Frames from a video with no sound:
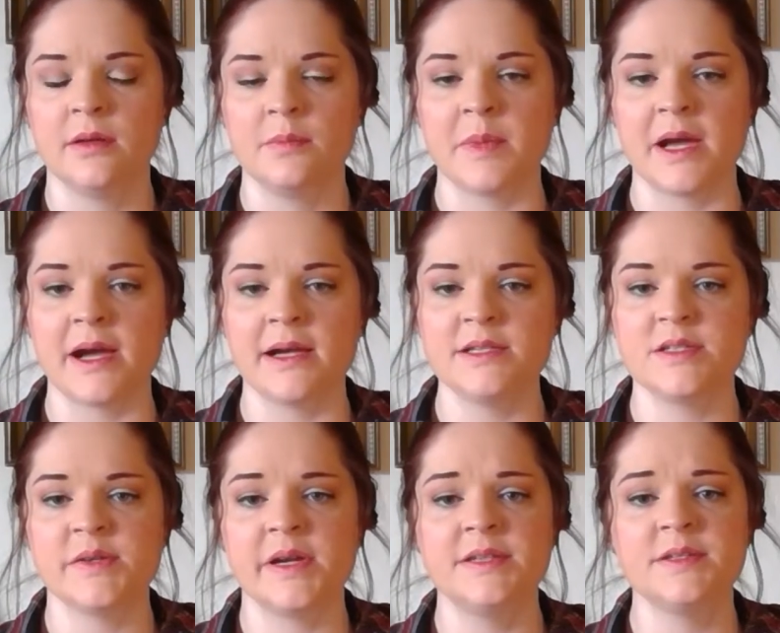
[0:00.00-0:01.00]
My eyes
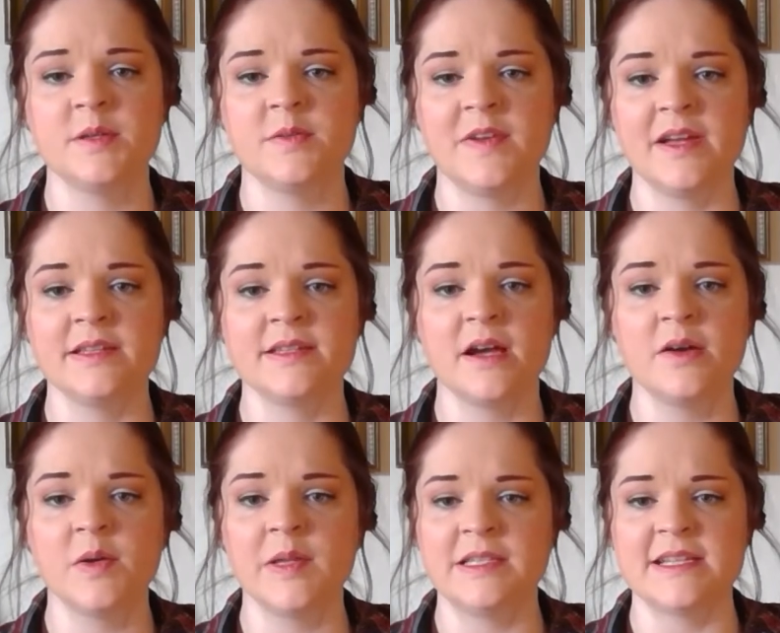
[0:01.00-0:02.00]
trace her face,
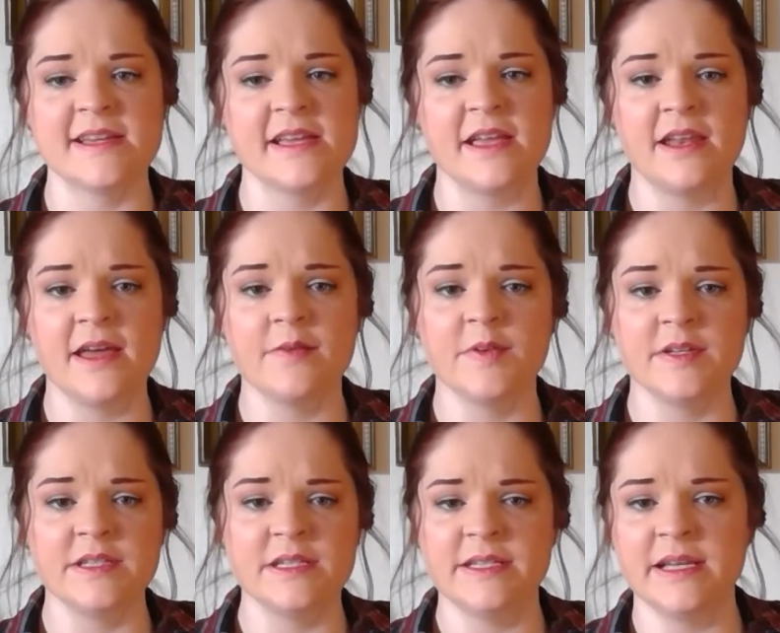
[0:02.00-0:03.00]
hungrily taking in every
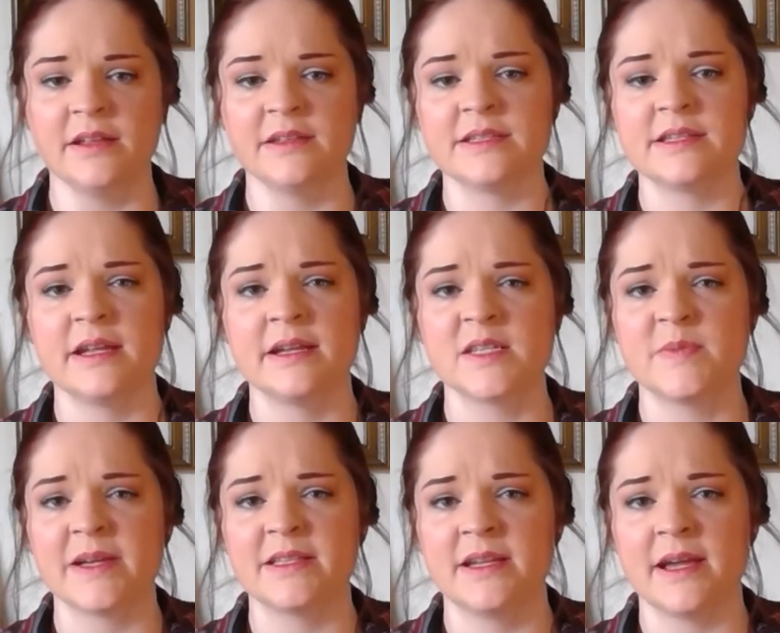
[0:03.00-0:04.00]
detail in this
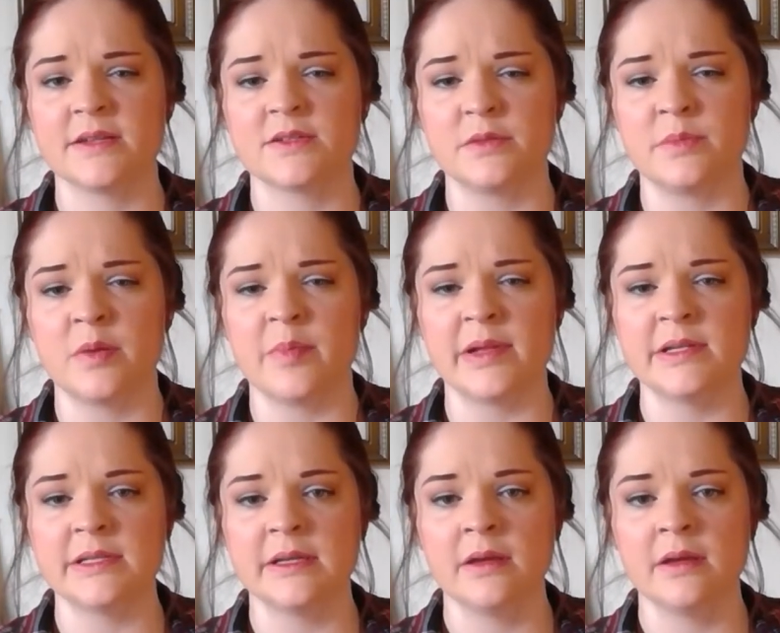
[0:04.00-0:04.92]
unexpected extra moment.